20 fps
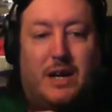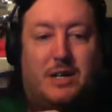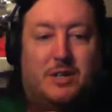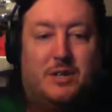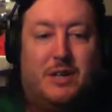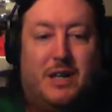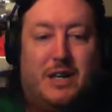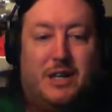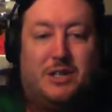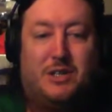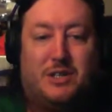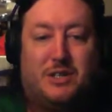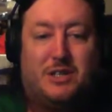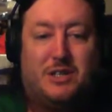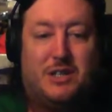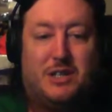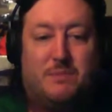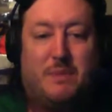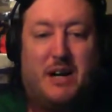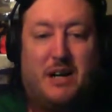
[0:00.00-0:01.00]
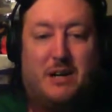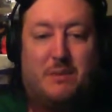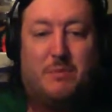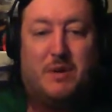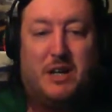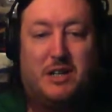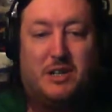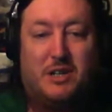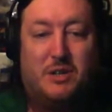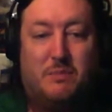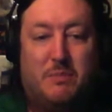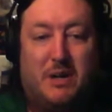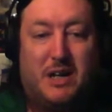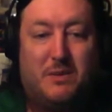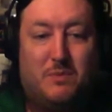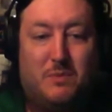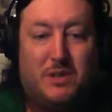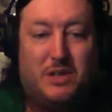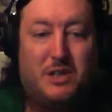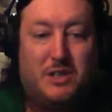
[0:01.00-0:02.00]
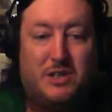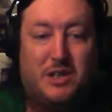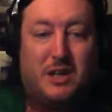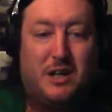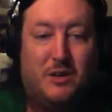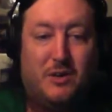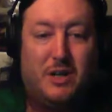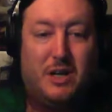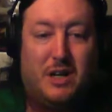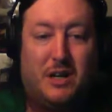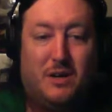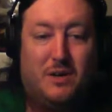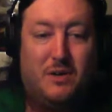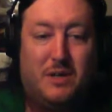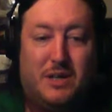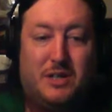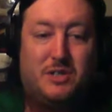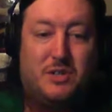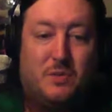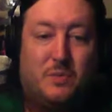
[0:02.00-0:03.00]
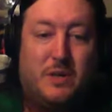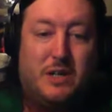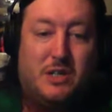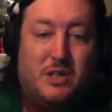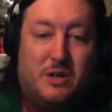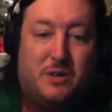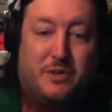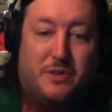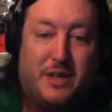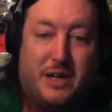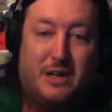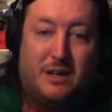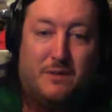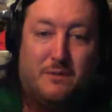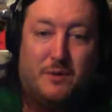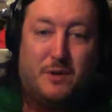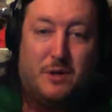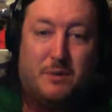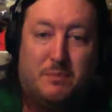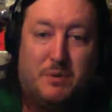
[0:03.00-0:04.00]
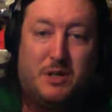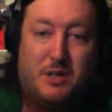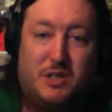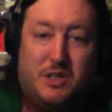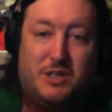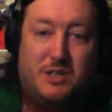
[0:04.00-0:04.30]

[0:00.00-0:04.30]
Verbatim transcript: congratulations, the Aspire product you bought with this security code is original. Thank you for your